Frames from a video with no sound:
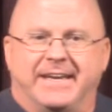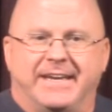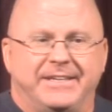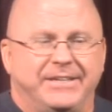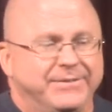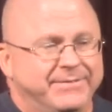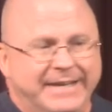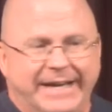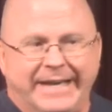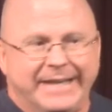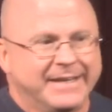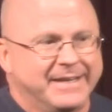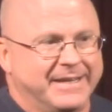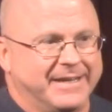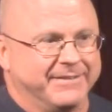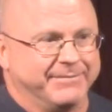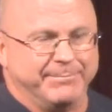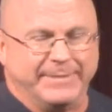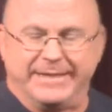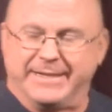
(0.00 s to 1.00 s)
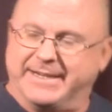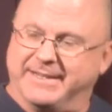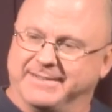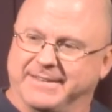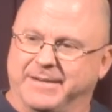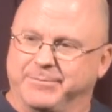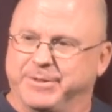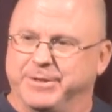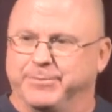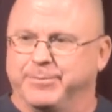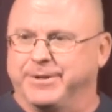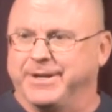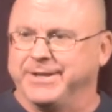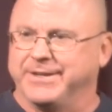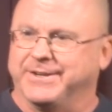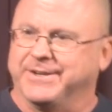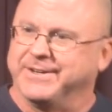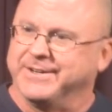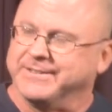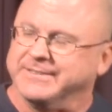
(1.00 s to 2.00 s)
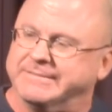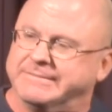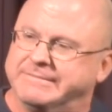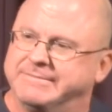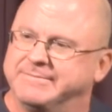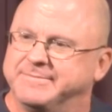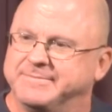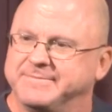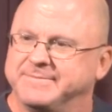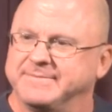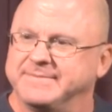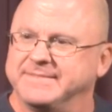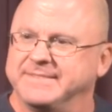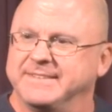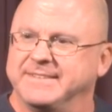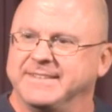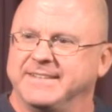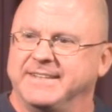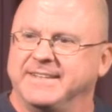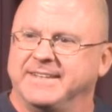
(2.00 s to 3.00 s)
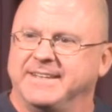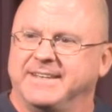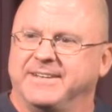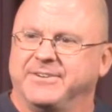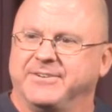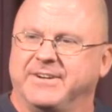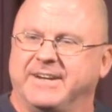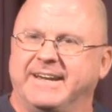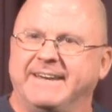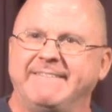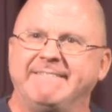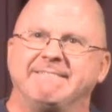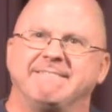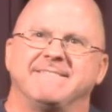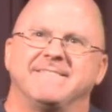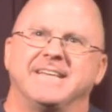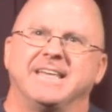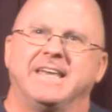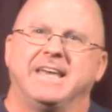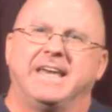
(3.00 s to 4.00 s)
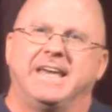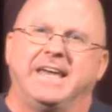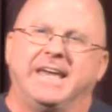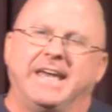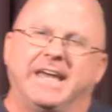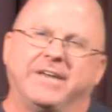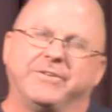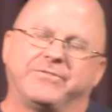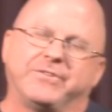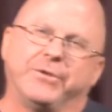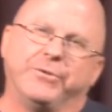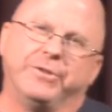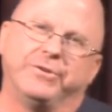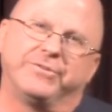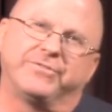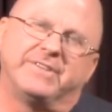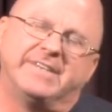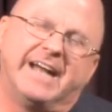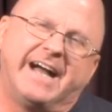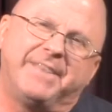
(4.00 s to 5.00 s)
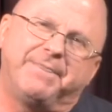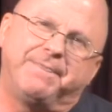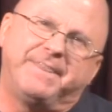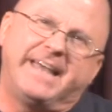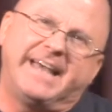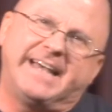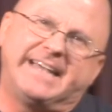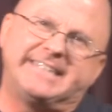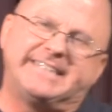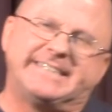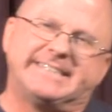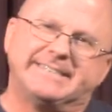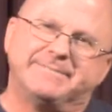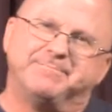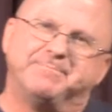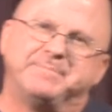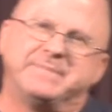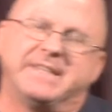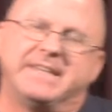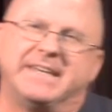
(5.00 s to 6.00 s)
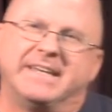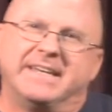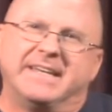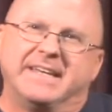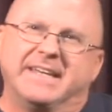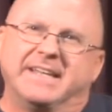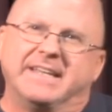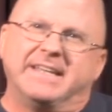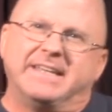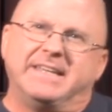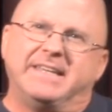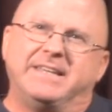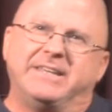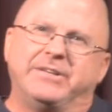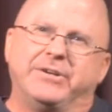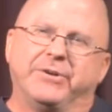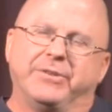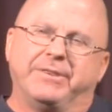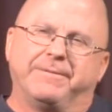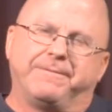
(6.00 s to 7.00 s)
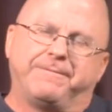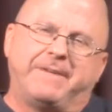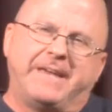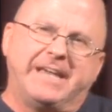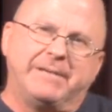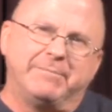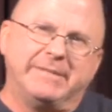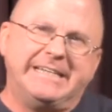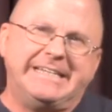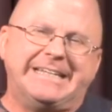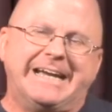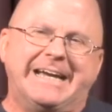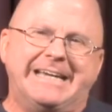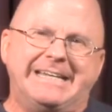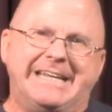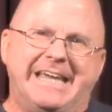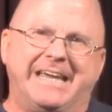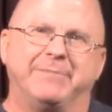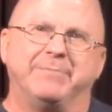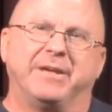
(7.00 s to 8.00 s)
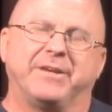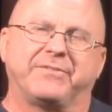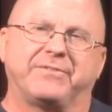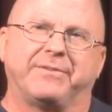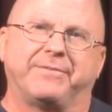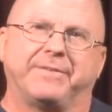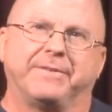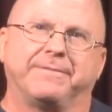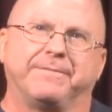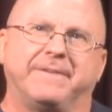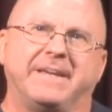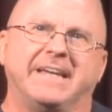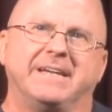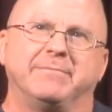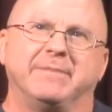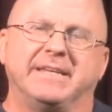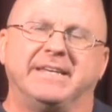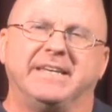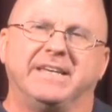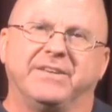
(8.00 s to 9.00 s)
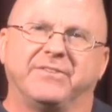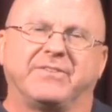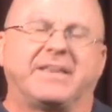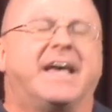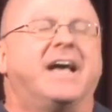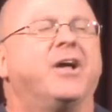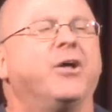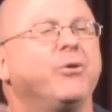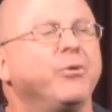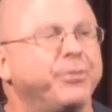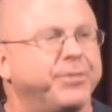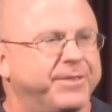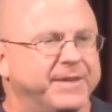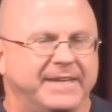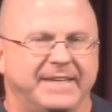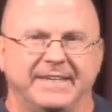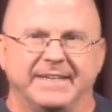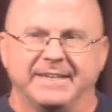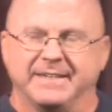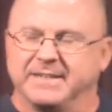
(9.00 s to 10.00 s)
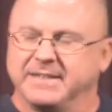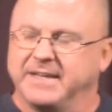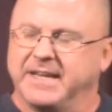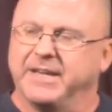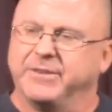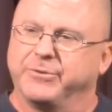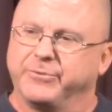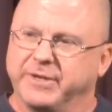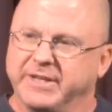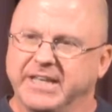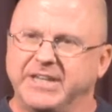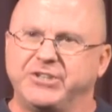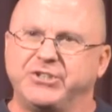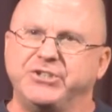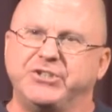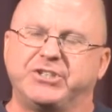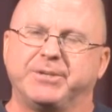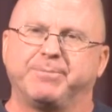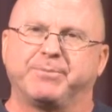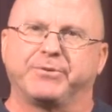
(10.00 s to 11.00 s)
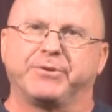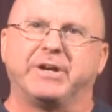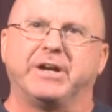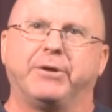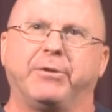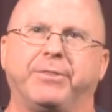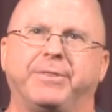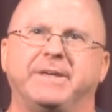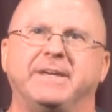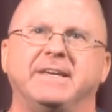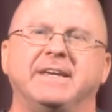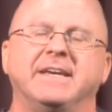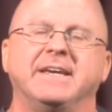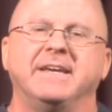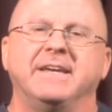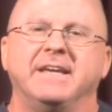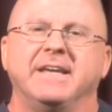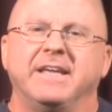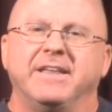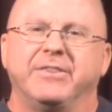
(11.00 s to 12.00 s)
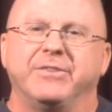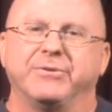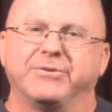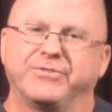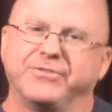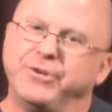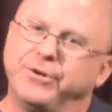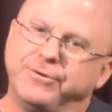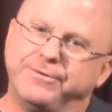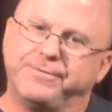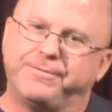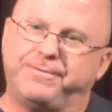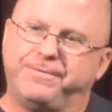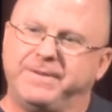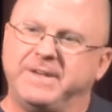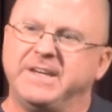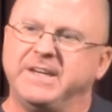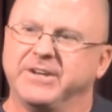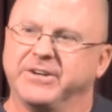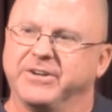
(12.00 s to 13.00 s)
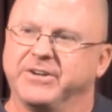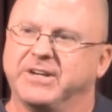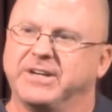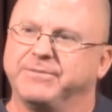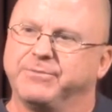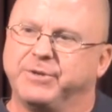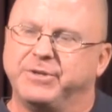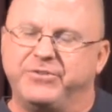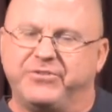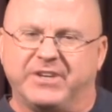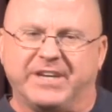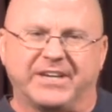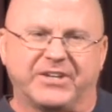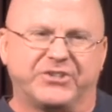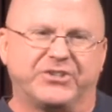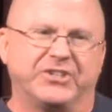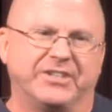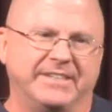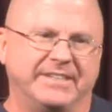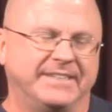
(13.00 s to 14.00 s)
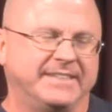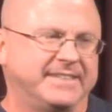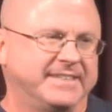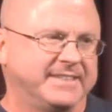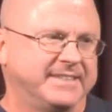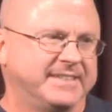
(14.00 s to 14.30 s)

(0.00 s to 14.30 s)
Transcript: And you've got to love me because I'm your brother. Right? And so there's not that, you know, in the family dynamics, if the family is healthy and the relationships are healthy, there's no fear of rejection,